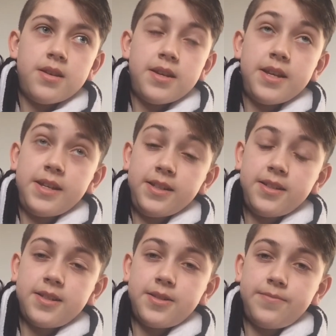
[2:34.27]

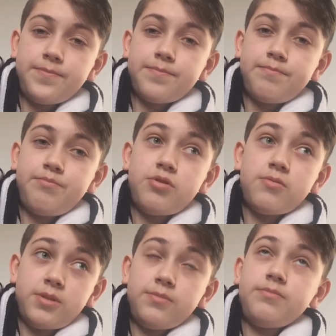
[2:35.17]
is,
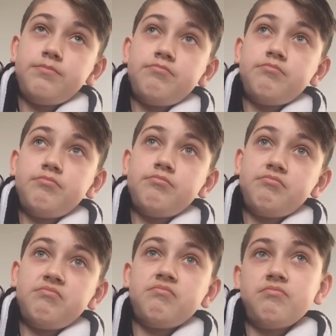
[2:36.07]
well,
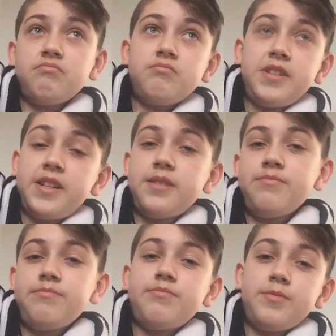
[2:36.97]
yeah,
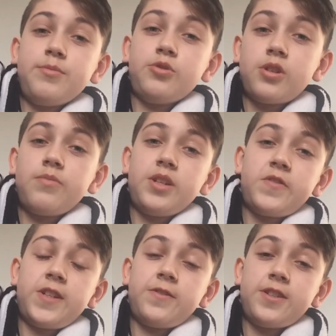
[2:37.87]
the most obvious
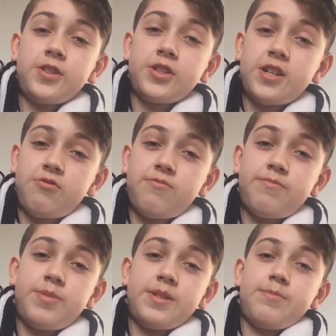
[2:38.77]
thing for this channel
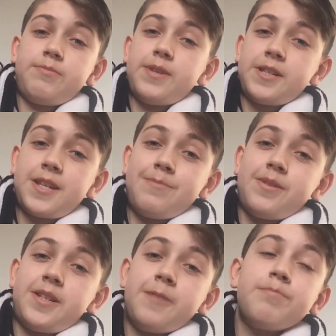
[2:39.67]
is my best
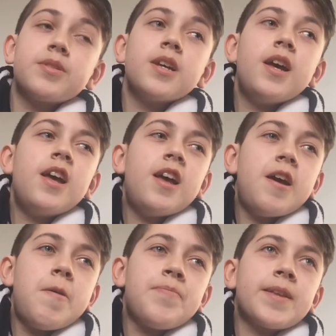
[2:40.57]
keeper tips.
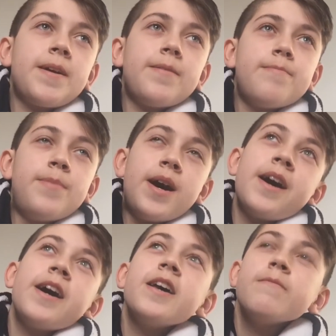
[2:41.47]

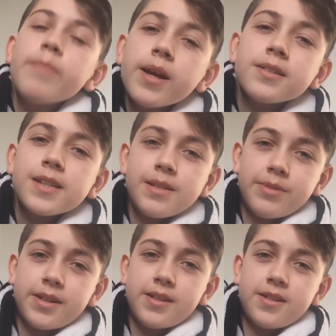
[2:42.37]
My best
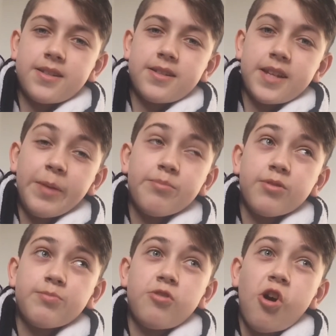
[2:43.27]
keeper tip
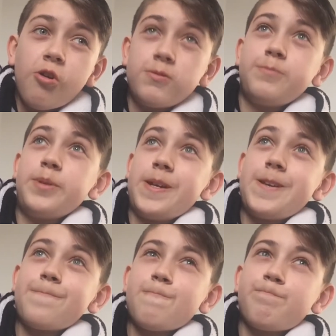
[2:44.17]
would probably be,